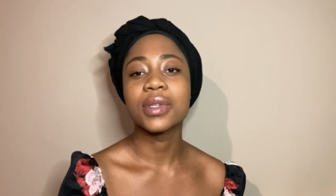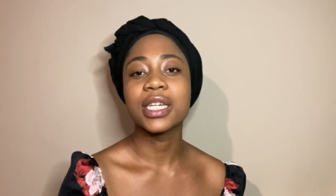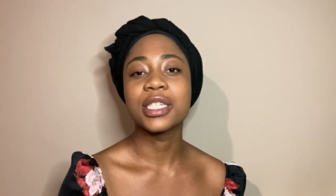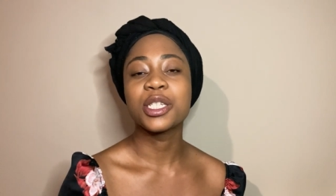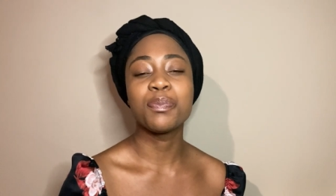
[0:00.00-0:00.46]

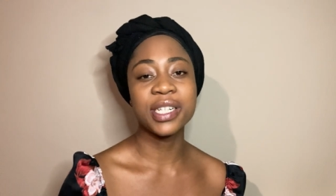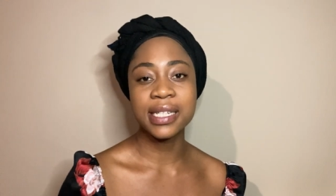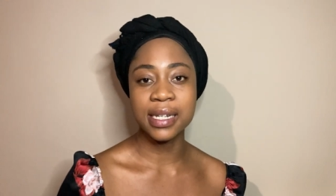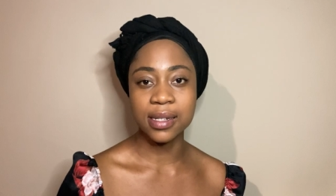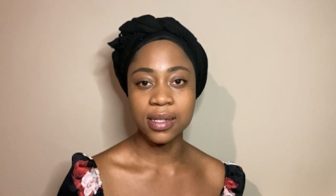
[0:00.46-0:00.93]

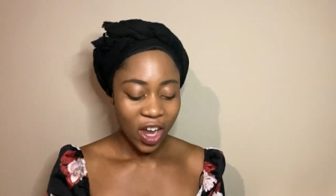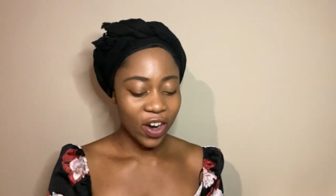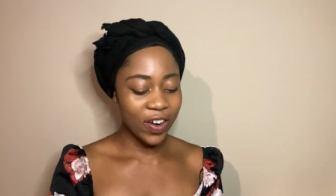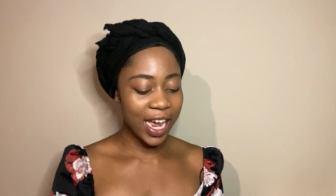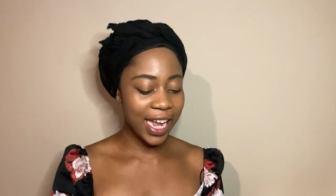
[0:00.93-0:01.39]
spritzers.
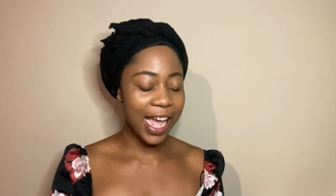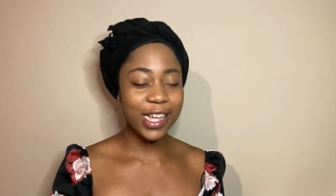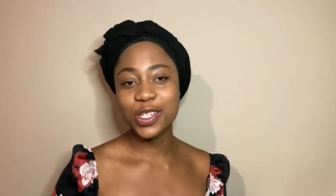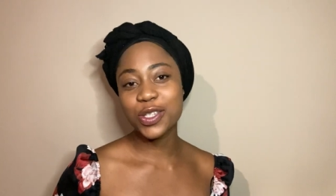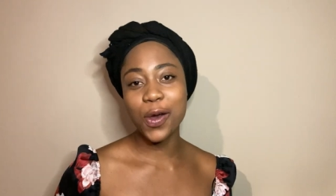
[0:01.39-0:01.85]
All right
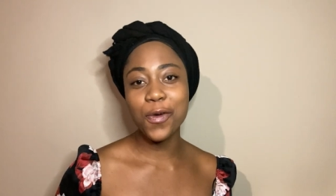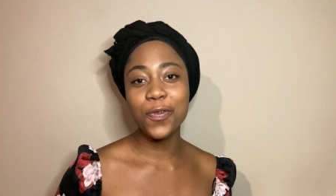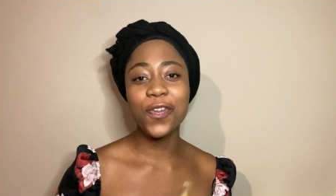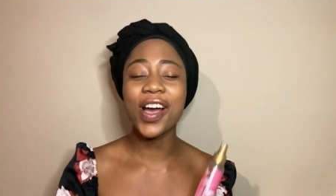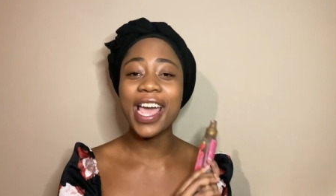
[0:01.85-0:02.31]
guys,
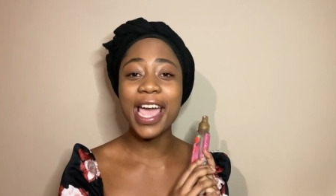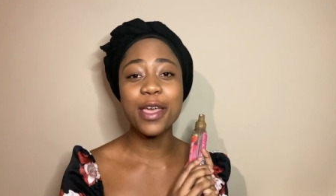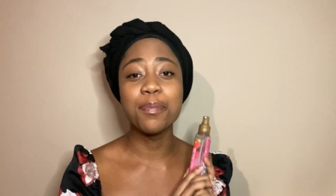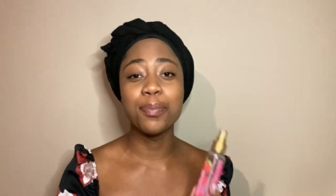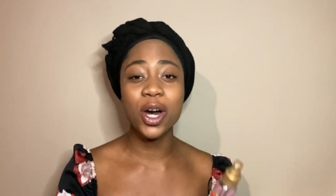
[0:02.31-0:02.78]
so for
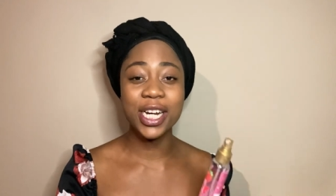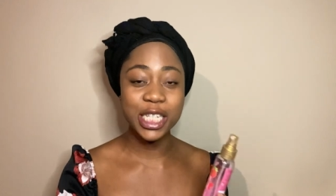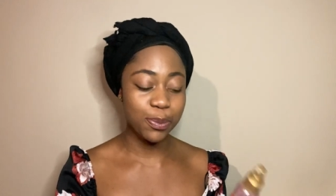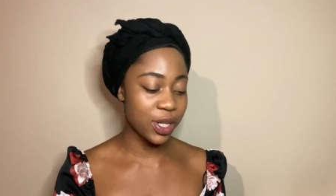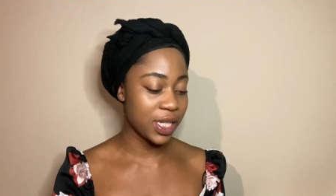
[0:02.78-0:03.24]
a body
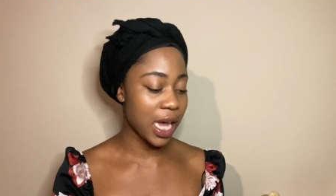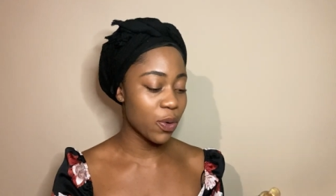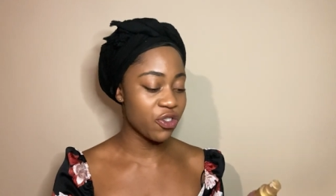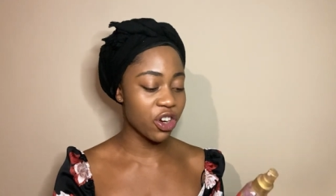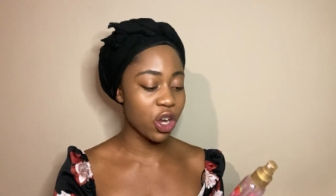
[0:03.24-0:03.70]
spritzer, I
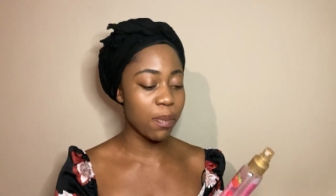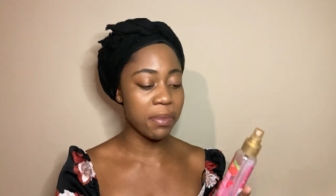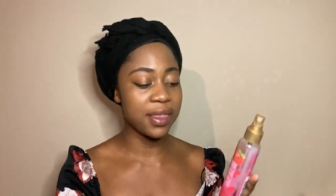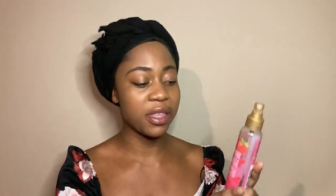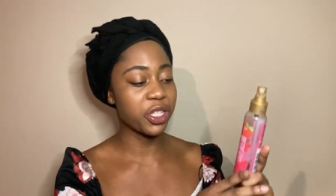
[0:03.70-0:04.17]
would
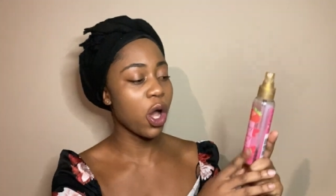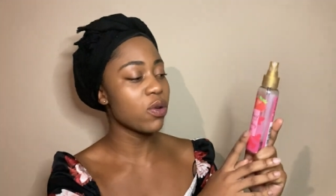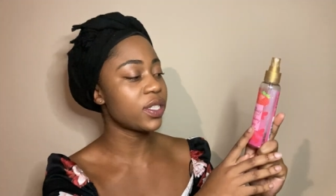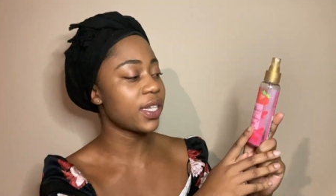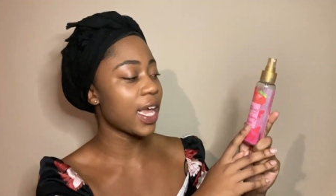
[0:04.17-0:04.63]
recommend this
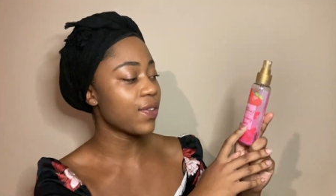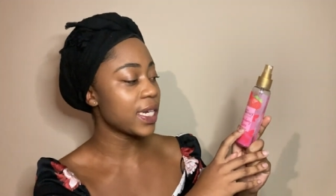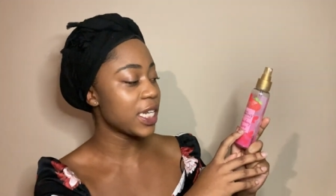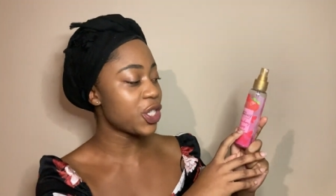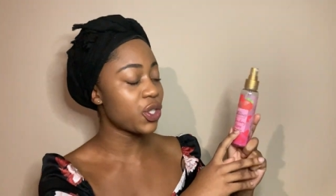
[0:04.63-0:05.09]
Also
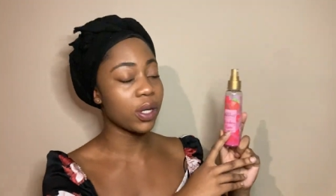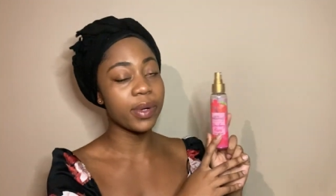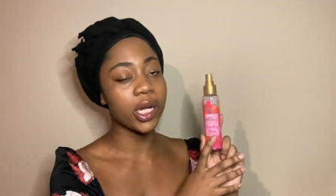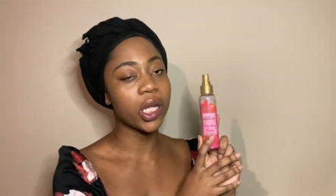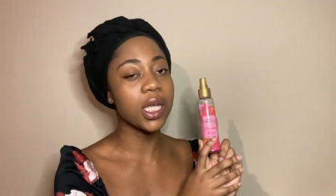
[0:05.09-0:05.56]
Heavenly
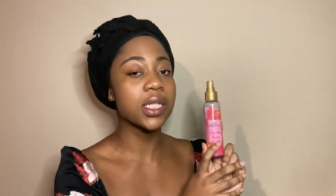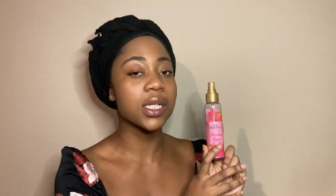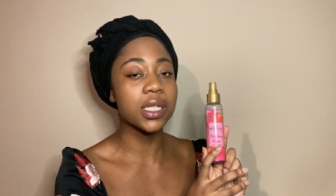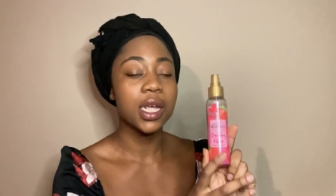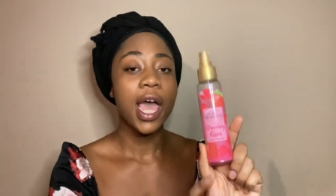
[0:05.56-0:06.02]
Strawberry
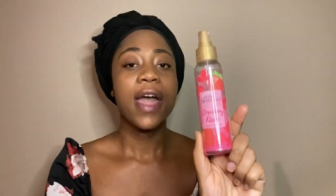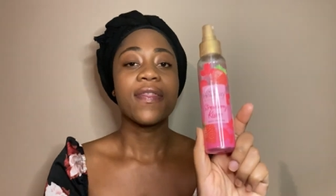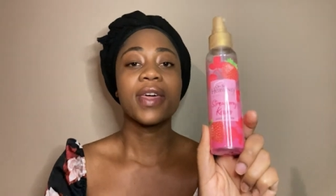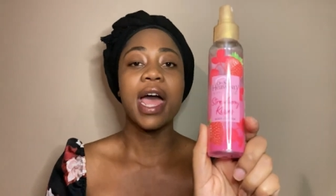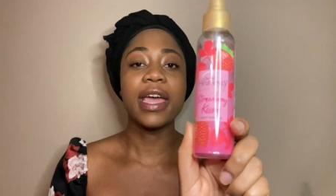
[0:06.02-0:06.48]
Kisses
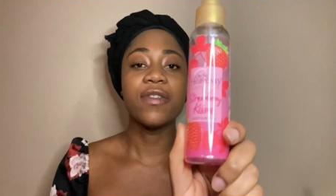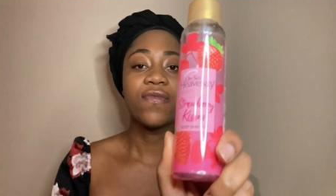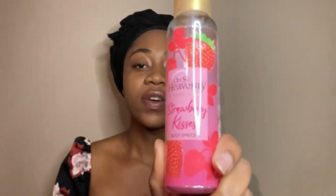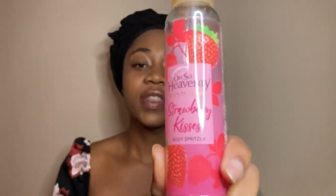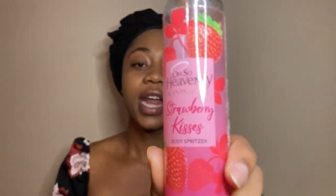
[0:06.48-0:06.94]
that
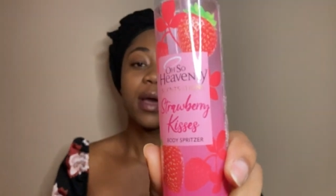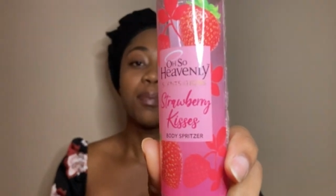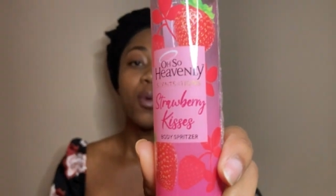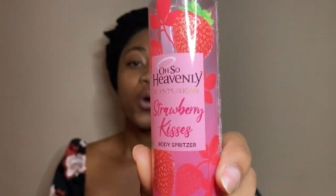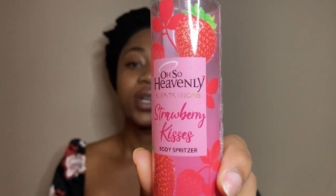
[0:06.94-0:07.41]
I
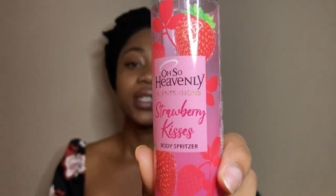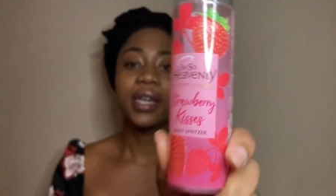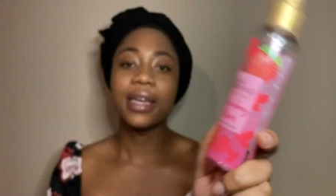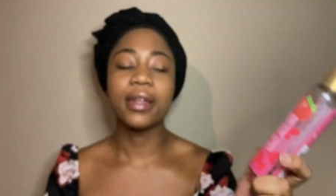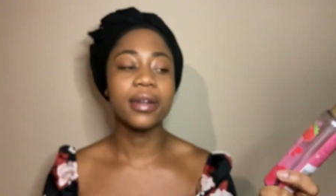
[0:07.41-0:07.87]
bought
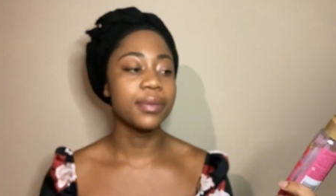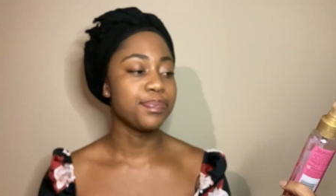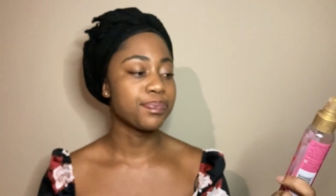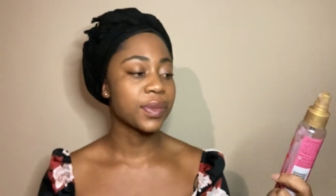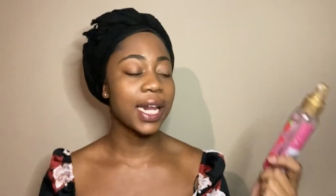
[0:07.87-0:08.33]
in
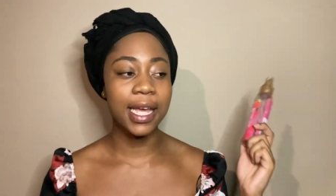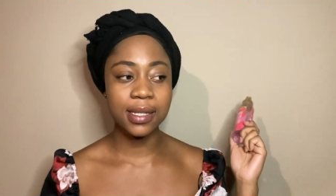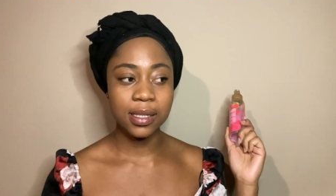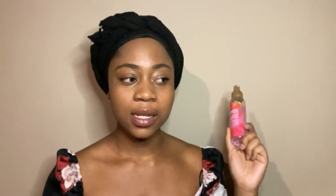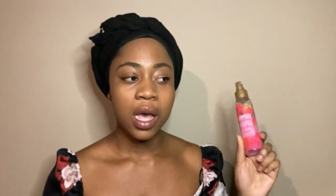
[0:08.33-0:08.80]

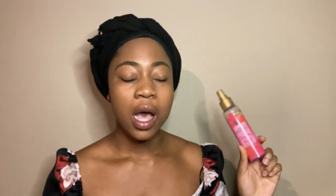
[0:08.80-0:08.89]
Clicks.